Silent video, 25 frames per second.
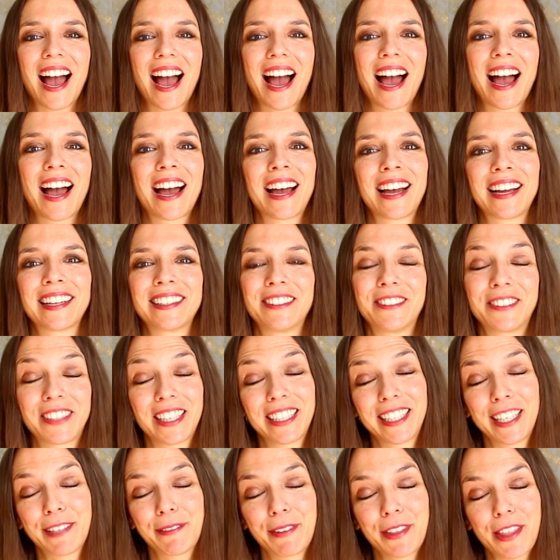and you
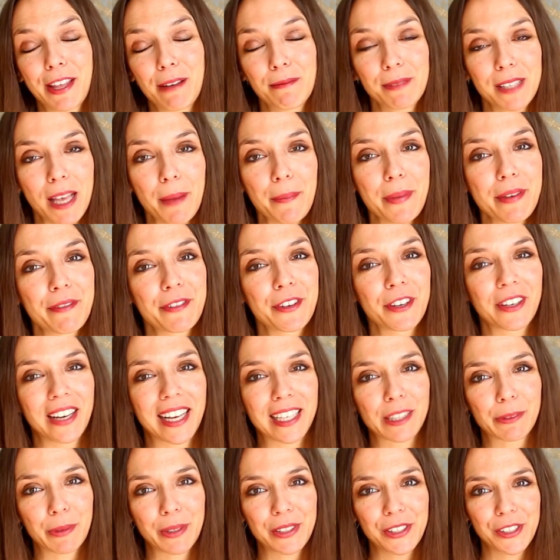can give a thumbs up if you
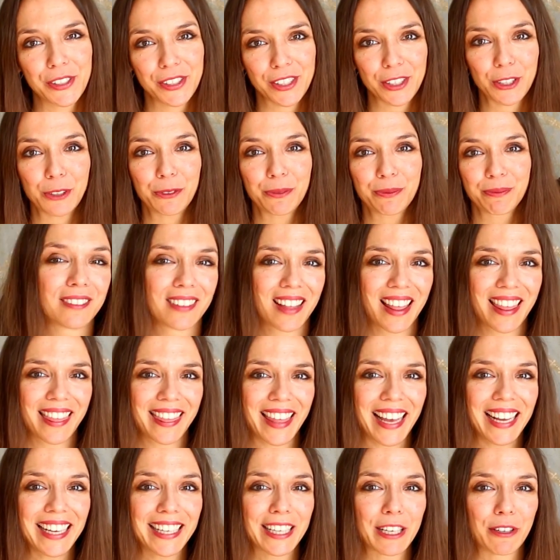liked what you saw.
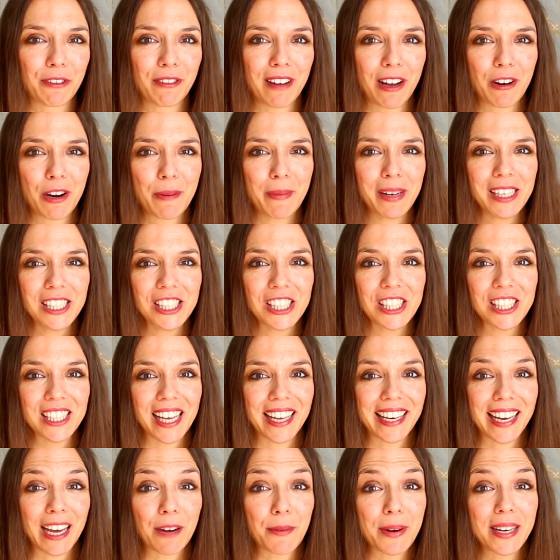Thank you very much
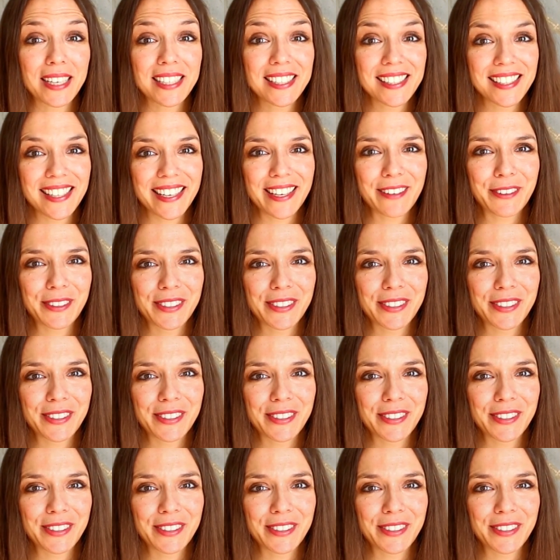and I will see you